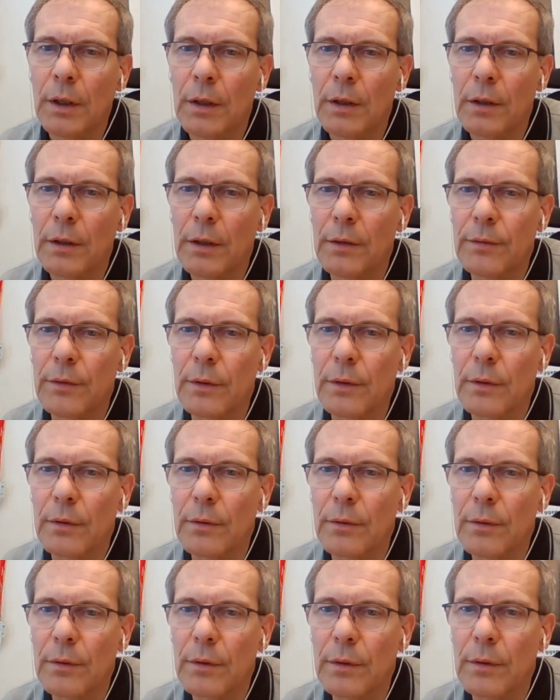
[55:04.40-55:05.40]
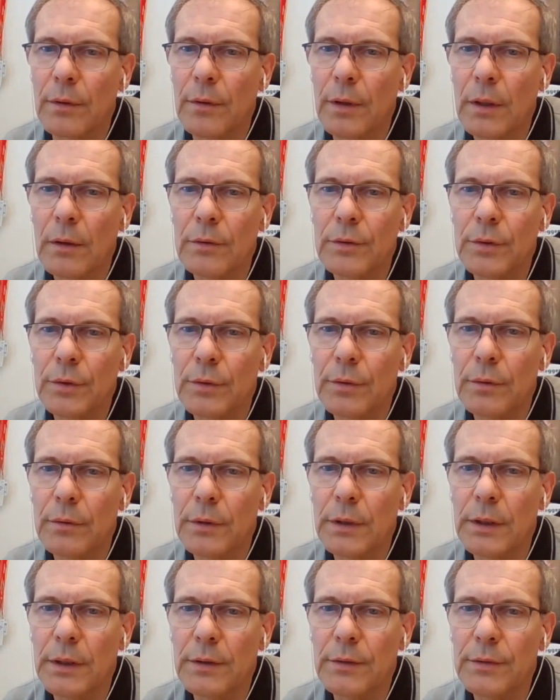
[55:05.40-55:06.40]
Yes, uh, uh, how to,
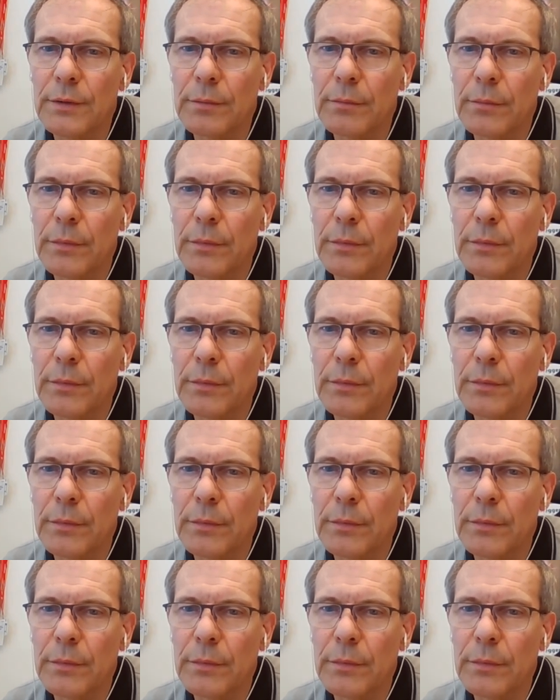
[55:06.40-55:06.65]
yes.